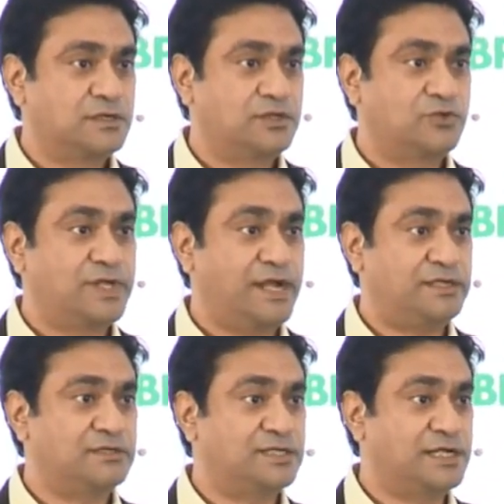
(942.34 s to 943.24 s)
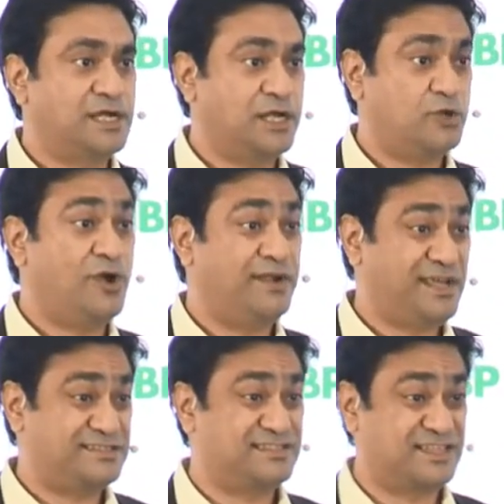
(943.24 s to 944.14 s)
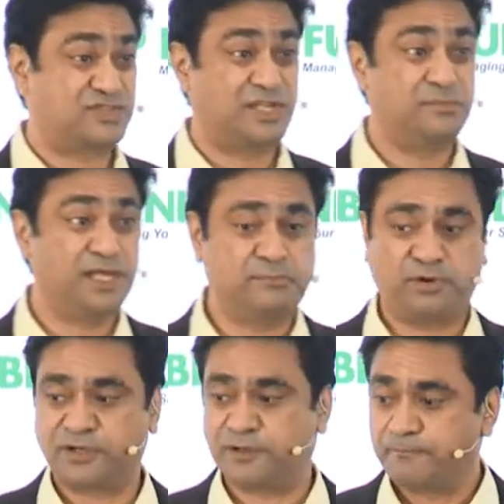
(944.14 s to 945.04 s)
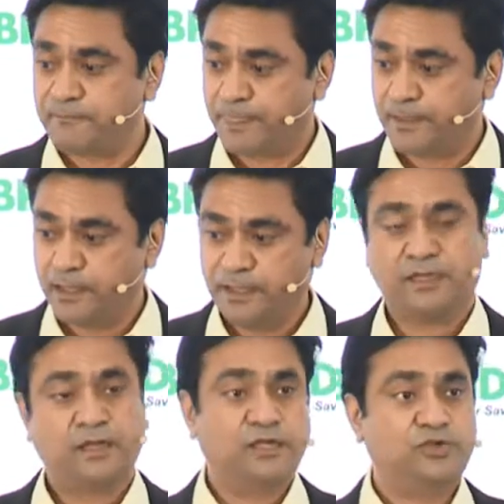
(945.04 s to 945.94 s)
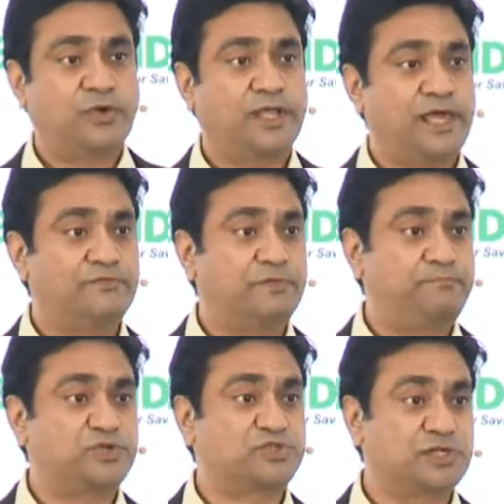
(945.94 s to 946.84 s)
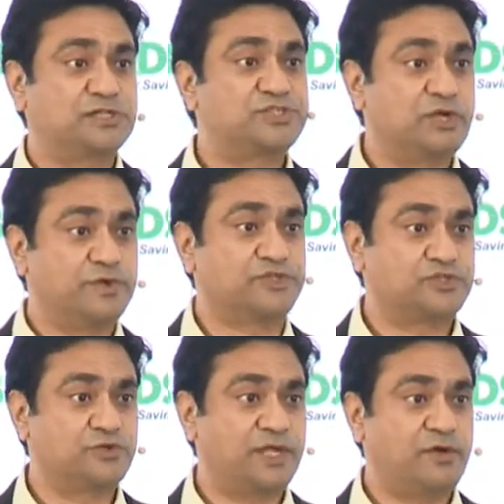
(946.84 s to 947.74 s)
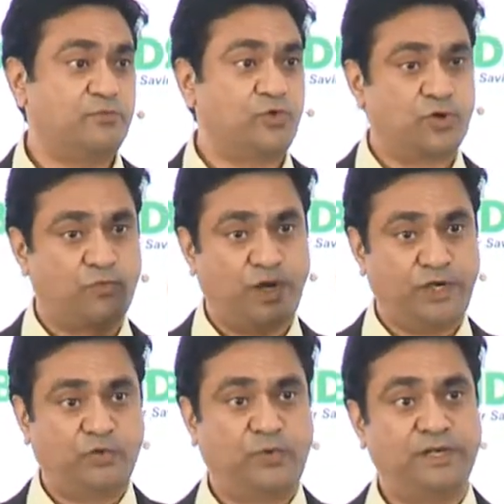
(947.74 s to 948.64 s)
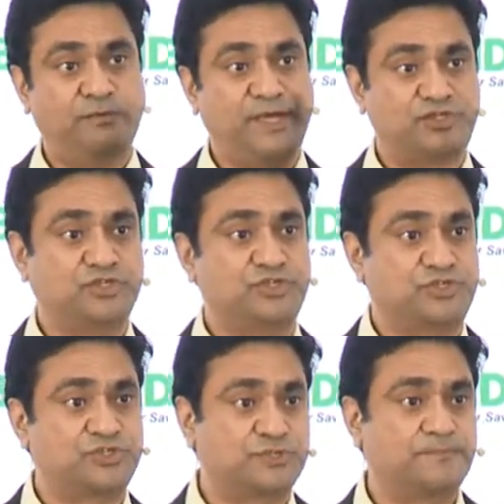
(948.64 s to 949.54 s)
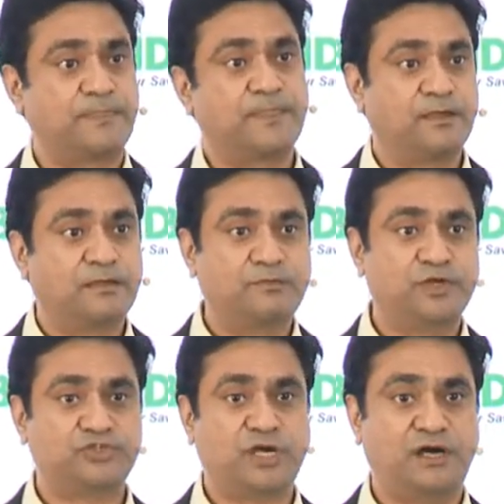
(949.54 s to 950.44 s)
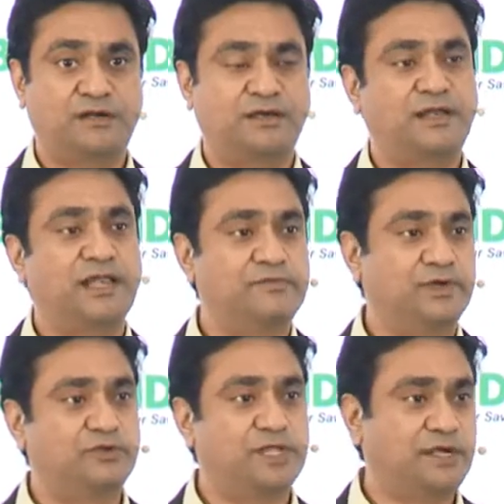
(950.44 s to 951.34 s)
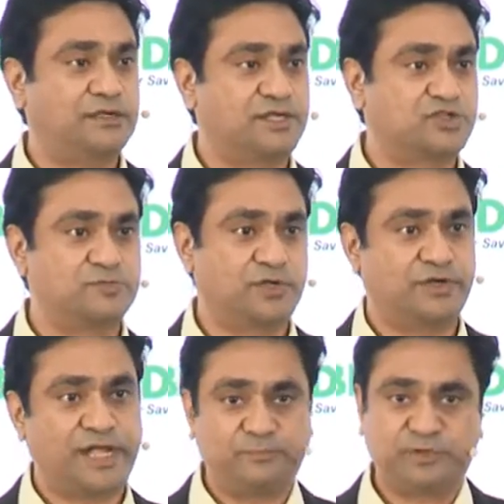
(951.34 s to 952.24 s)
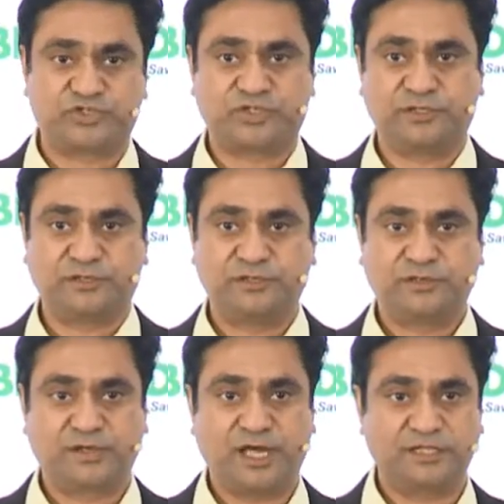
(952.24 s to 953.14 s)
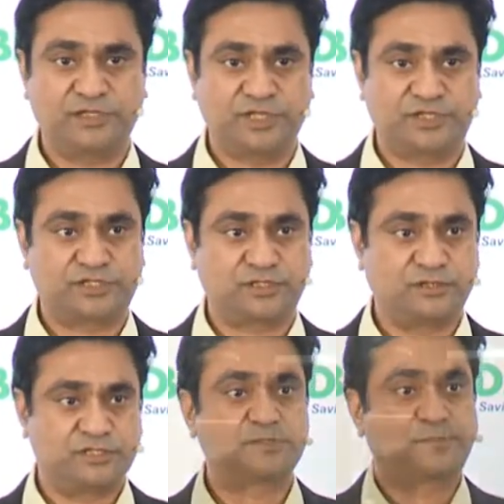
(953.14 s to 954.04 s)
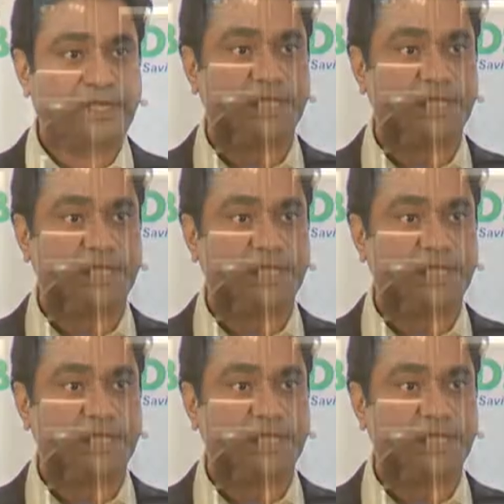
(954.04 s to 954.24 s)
to that data, and context is extremely important. You can have a personal service. You can have more one-to-one messages which are relevant to that customer or that person rather than just spray